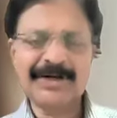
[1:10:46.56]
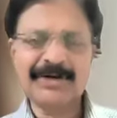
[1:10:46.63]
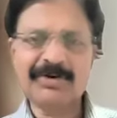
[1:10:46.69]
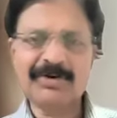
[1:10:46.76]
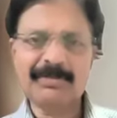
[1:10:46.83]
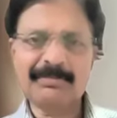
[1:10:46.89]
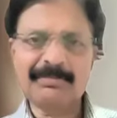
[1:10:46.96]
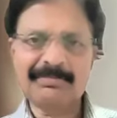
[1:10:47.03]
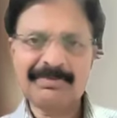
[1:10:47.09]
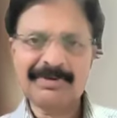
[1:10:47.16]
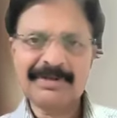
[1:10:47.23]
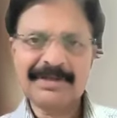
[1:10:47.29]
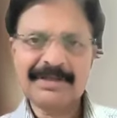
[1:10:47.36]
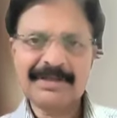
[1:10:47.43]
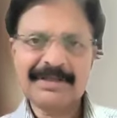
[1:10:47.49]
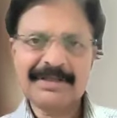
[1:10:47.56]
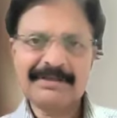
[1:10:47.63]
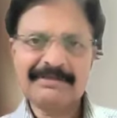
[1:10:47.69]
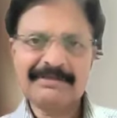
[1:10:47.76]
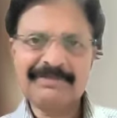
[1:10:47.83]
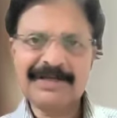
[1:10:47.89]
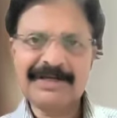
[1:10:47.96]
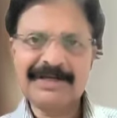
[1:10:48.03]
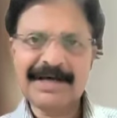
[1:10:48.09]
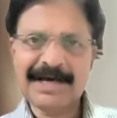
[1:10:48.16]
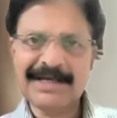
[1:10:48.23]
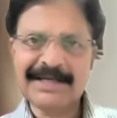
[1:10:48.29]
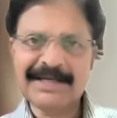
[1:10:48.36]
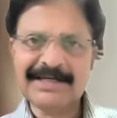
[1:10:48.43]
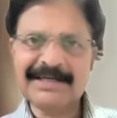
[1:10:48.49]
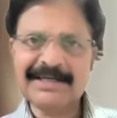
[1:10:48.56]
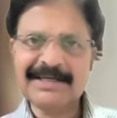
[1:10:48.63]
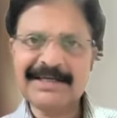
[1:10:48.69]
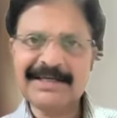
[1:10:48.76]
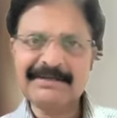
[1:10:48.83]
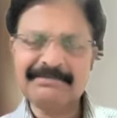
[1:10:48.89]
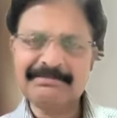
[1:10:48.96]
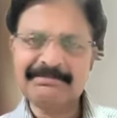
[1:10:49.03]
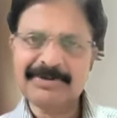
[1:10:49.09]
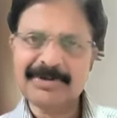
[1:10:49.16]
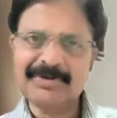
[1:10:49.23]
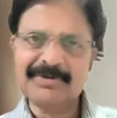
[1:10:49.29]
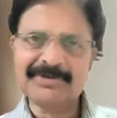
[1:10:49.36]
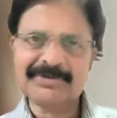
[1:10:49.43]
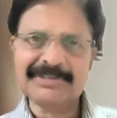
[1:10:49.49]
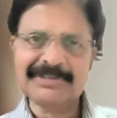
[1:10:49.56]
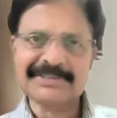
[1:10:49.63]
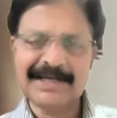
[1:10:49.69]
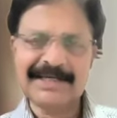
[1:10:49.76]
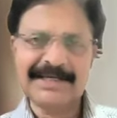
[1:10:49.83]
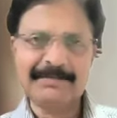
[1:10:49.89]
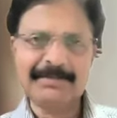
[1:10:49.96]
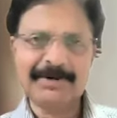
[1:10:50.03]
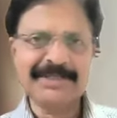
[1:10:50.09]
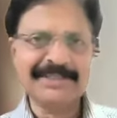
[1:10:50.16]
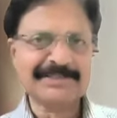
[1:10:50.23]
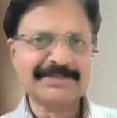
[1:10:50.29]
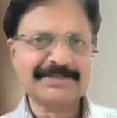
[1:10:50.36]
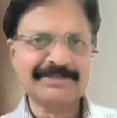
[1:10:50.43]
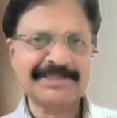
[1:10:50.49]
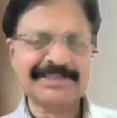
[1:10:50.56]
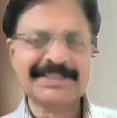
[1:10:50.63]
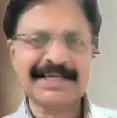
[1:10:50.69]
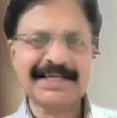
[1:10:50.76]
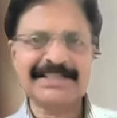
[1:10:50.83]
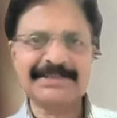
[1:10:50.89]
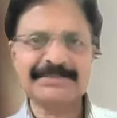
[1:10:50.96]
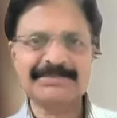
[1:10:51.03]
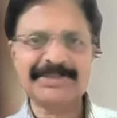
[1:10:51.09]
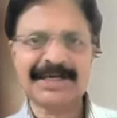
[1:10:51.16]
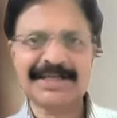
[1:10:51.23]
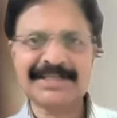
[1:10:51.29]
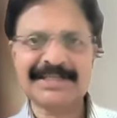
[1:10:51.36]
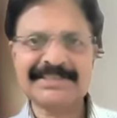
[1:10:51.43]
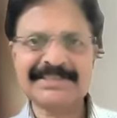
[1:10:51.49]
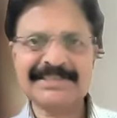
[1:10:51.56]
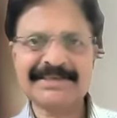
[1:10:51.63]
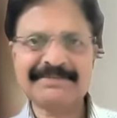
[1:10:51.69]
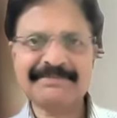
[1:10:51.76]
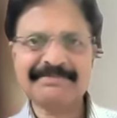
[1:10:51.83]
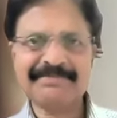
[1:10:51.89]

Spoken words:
syndrome which directly produces antibodies to these calcium channels?